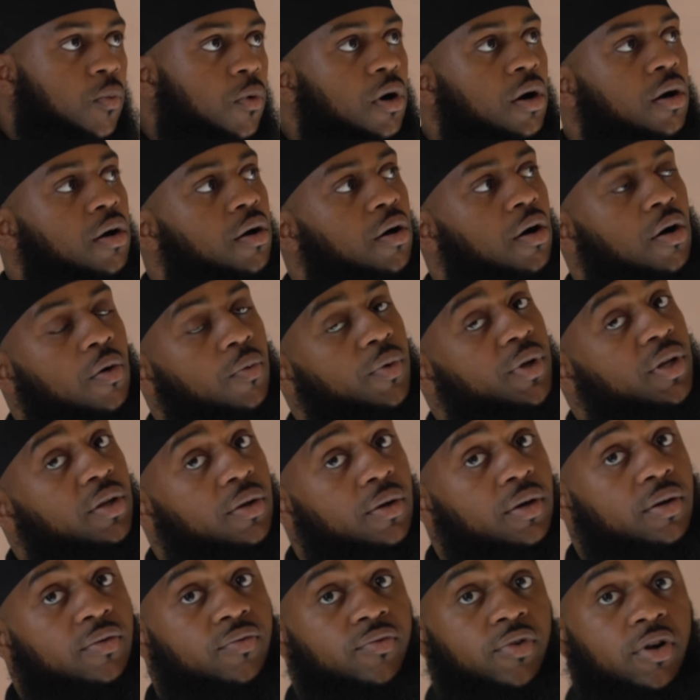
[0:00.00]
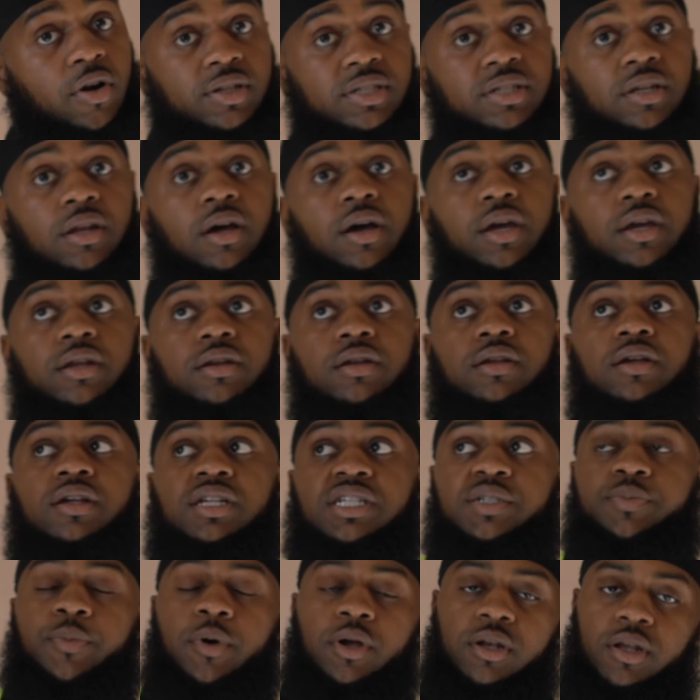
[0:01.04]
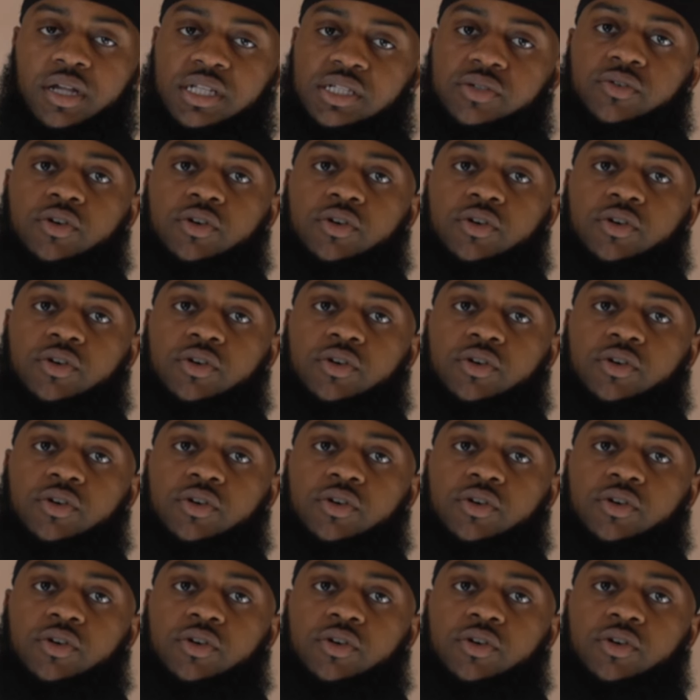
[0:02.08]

what are we doing for regards to lighting. Spotlights